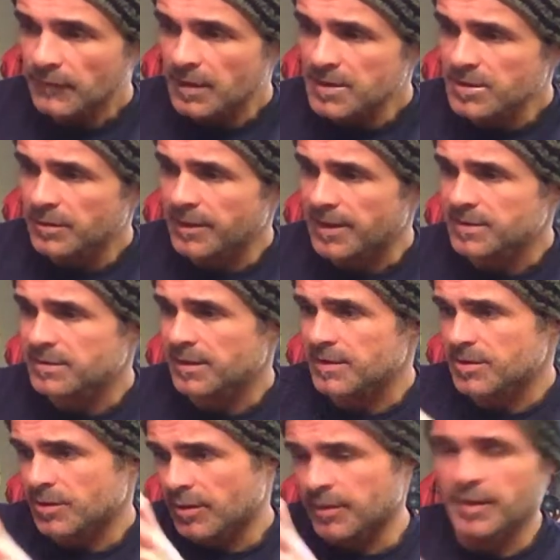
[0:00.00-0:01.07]
So that's
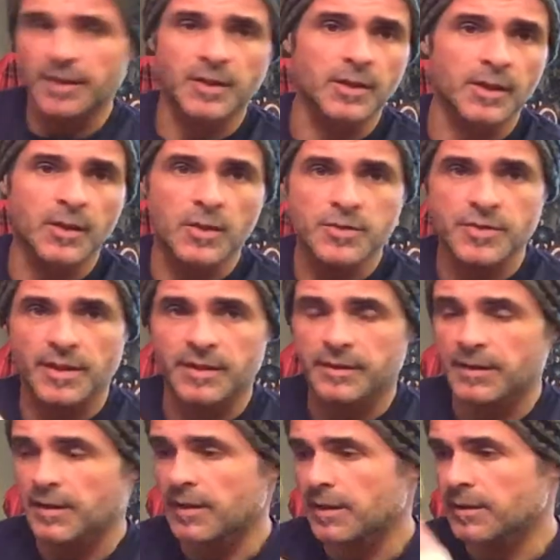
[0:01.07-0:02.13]
nice. It goes right
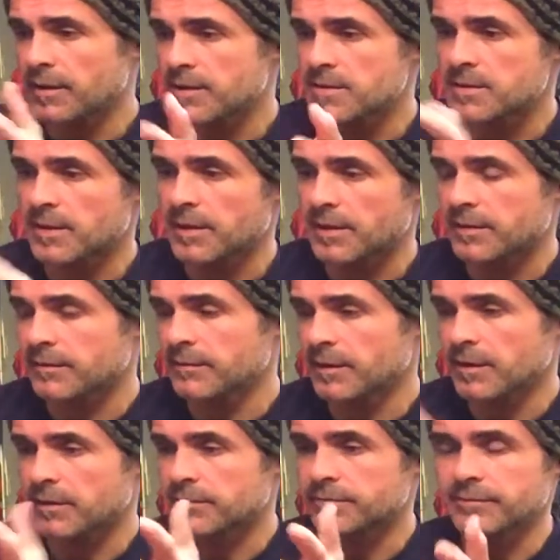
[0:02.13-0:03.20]
there, and that's like an
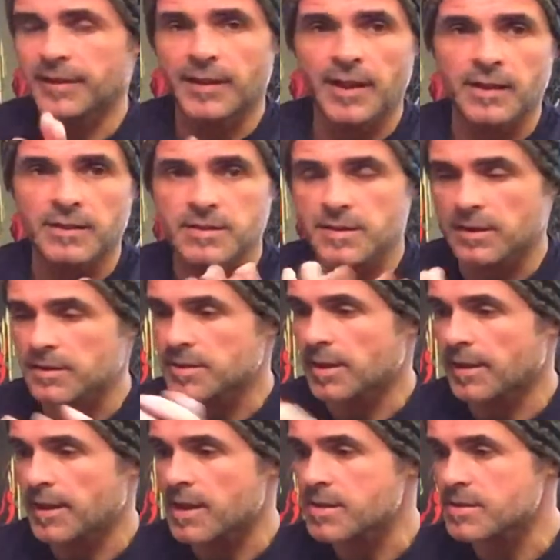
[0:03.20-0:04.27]
added touch,
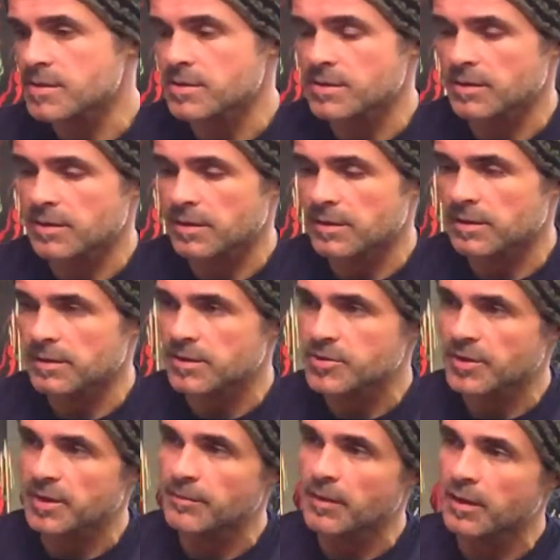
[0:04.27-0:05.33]
I guess, to the
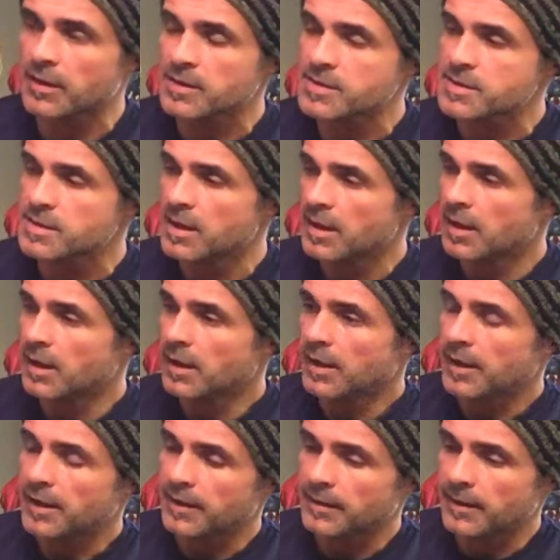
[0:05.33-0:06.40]
tread marks,
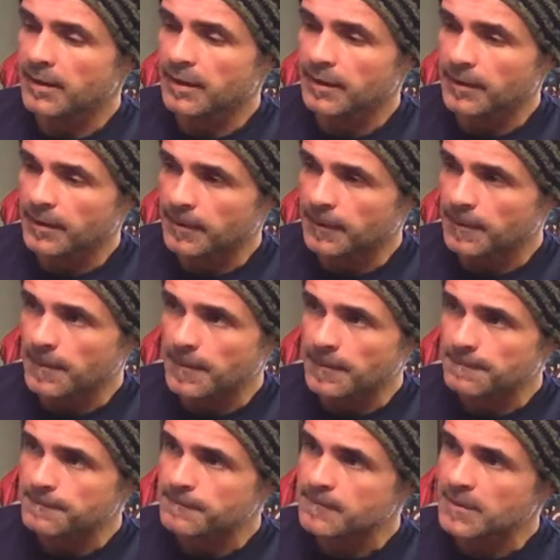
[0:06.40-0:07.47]
and
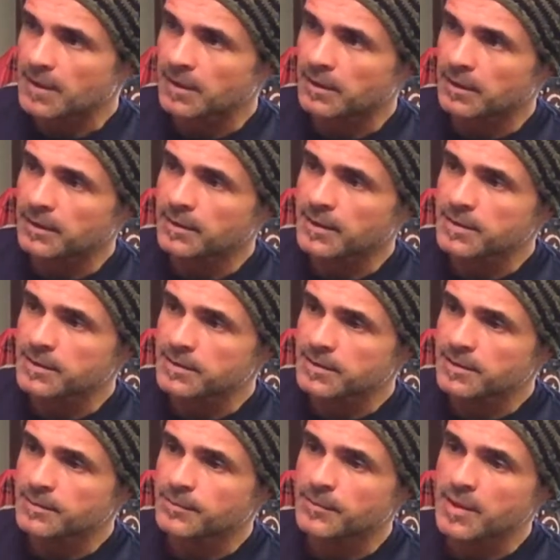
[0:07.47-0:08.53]
then
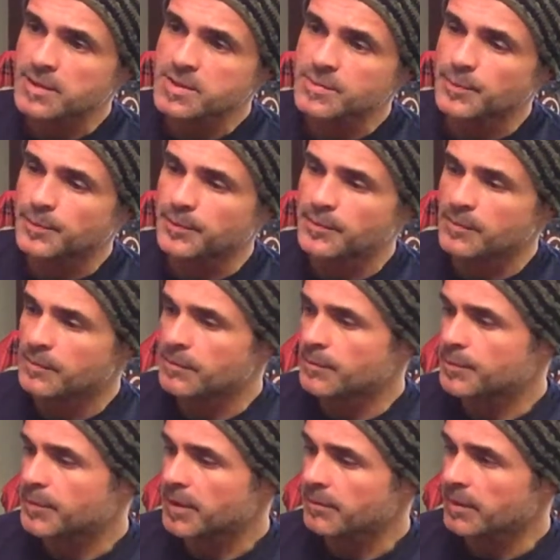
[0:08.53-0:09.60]
that's
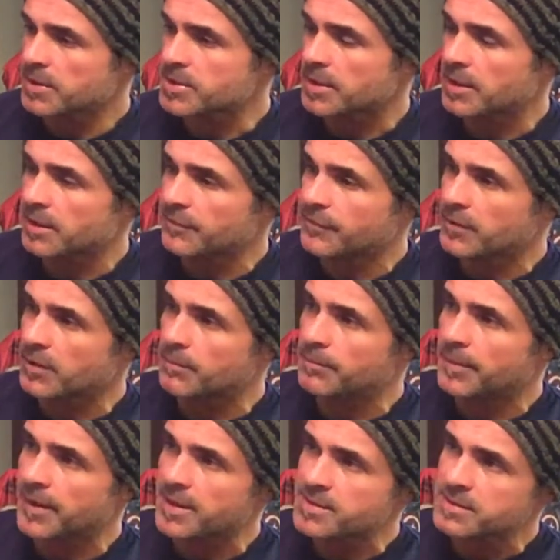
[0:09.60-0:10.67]
pretty much it for the
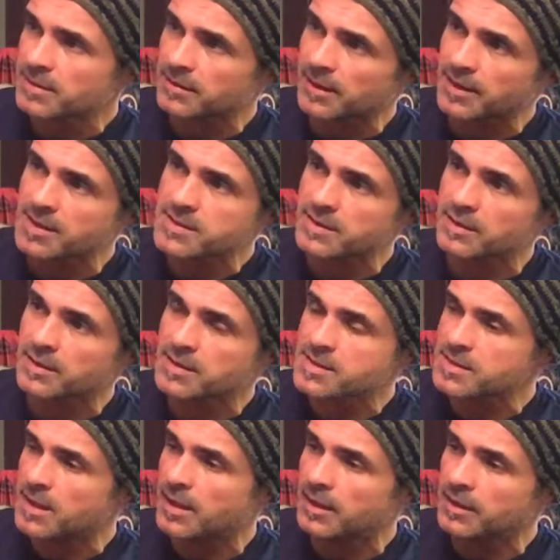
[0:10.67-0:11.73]
base. Like I said, the
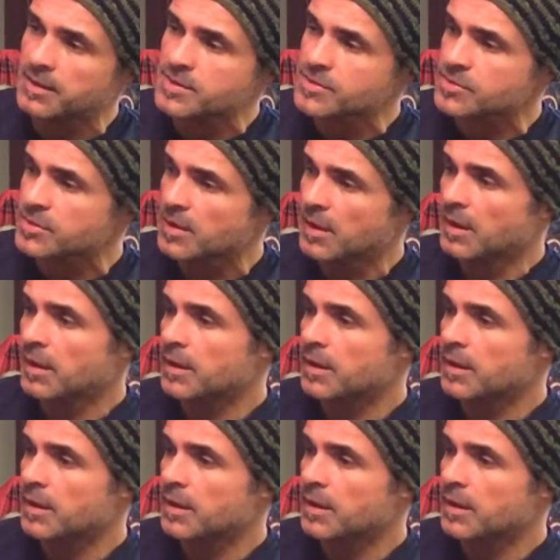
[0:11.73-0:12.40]
design is